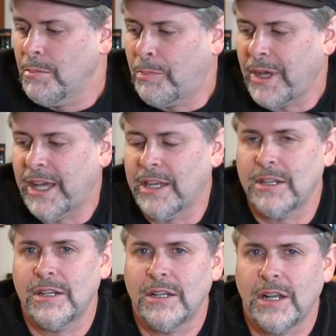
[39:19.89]

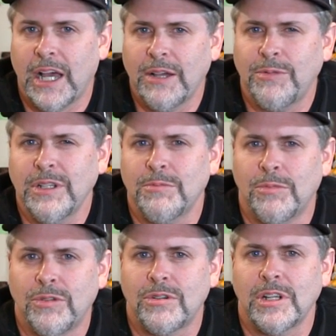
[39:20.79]
But I went
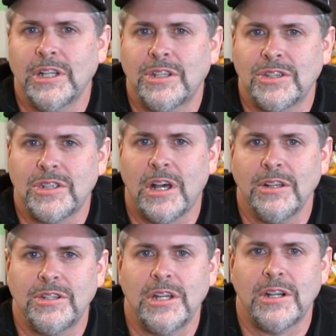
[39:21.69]
more into
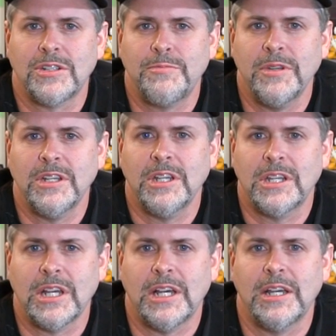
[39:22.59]
solitaire, spending
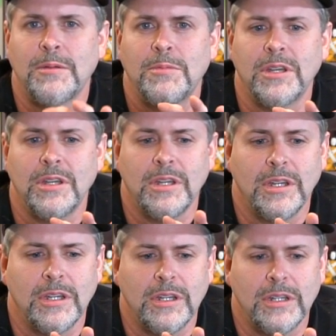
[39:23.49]
time.
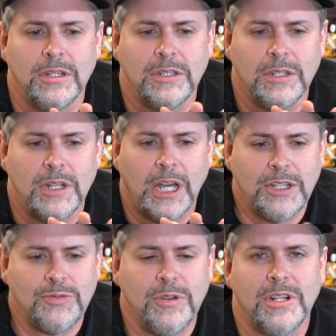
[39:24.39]
I
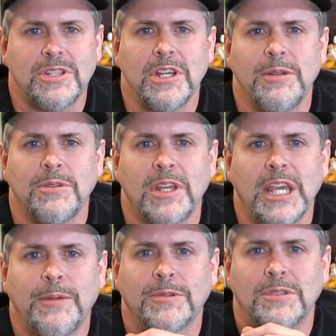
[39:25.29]
just wanted to study what the
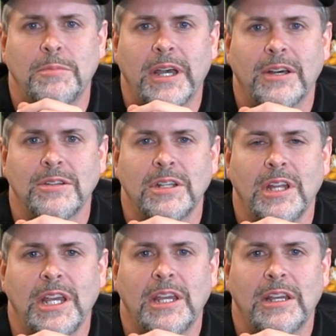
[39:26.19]
game was about. And
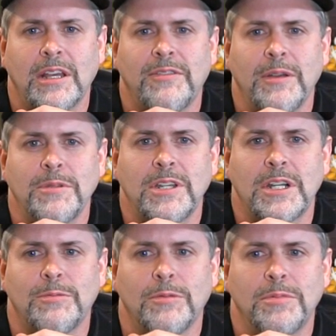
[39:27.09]
hey, if I'm a
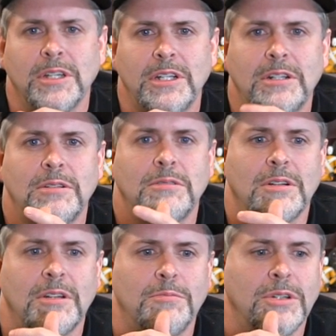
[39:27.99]
terrible player
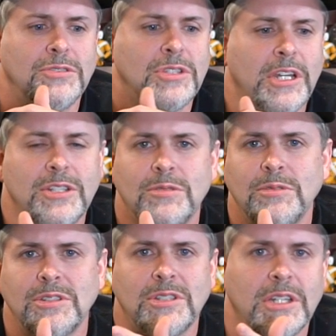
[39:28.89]
on both sides or
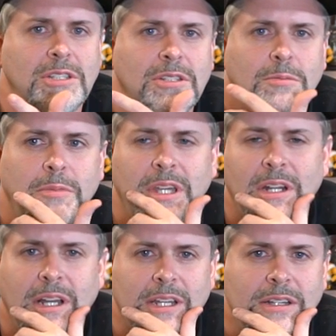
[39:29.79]
one side, so be it.
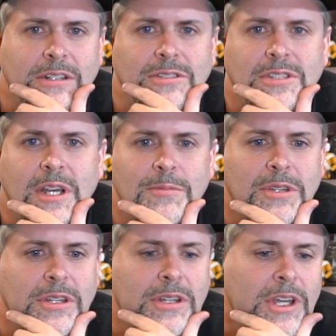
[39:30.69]
I can learn
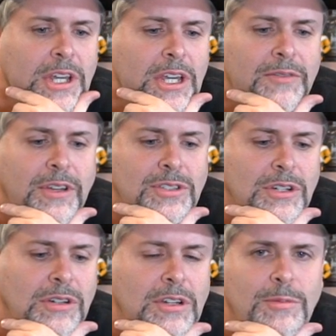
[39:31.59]
something. If I
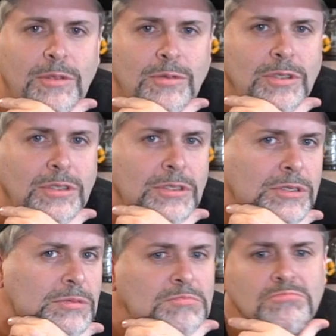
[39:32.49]
screw up the
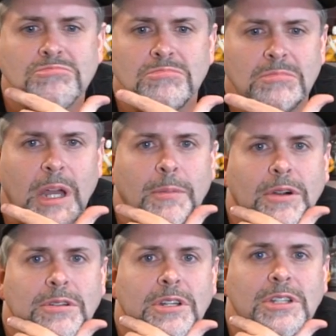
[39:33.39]
rules, my
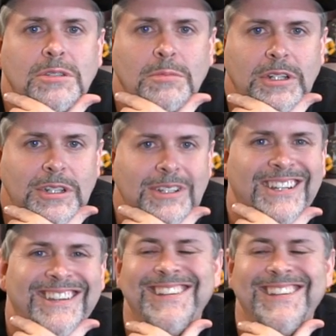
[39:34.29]
opponent doesn't mind.